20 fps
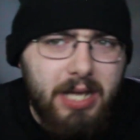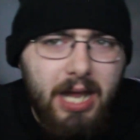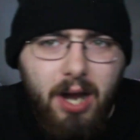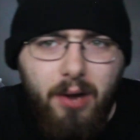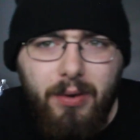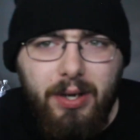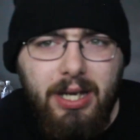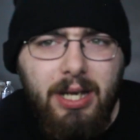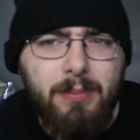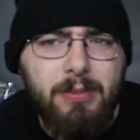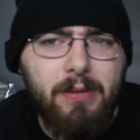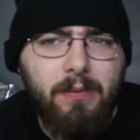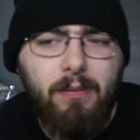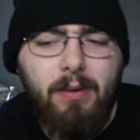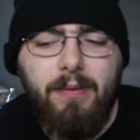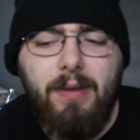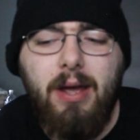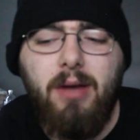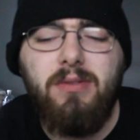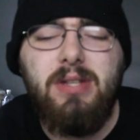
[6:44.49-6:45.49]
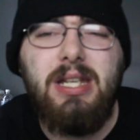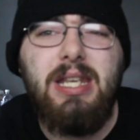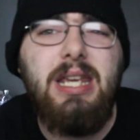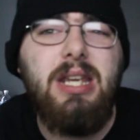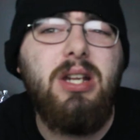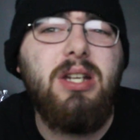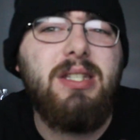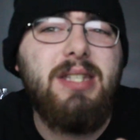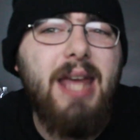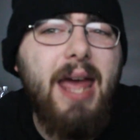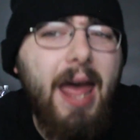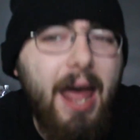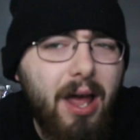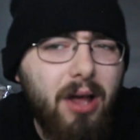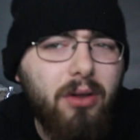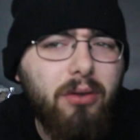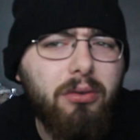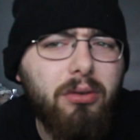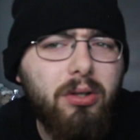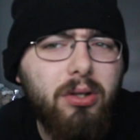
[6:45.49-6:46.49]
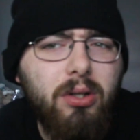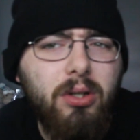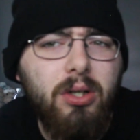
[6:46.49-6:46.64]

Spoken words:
carrying himself around the house that he could tell